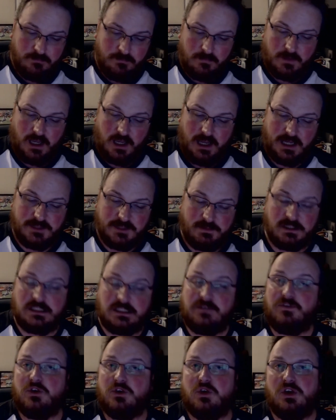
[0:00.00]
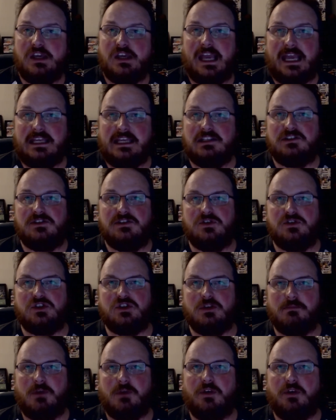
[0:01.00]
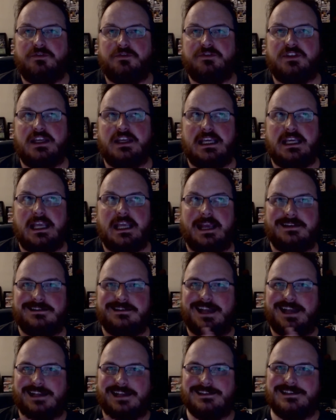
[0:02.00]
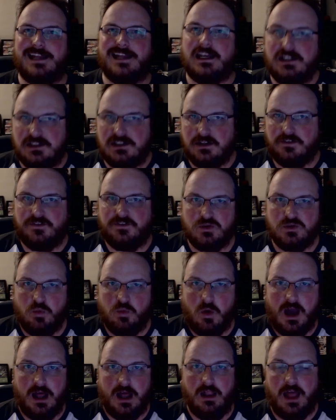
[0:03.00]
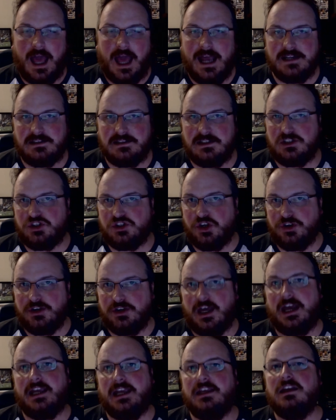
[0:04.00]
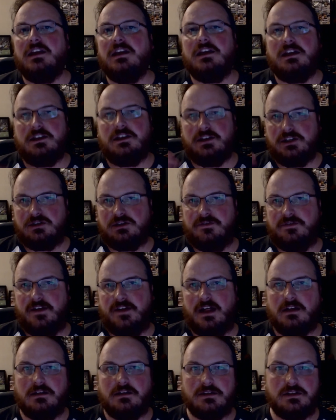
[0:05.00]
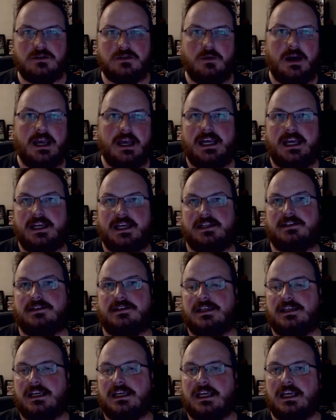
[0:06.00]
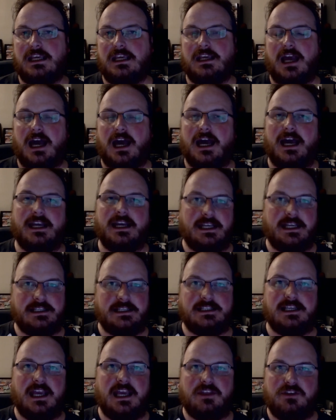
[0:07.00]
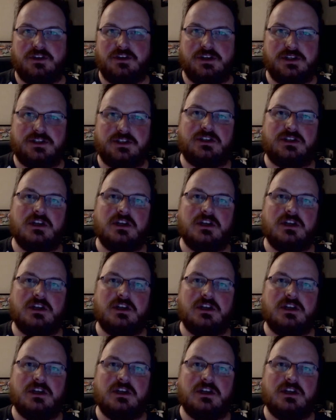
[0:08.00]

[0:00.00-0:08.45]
Especially if you can get into some of the Saturday stuff as well as the Sunday, the Trafalgar Squares, the get-togethers.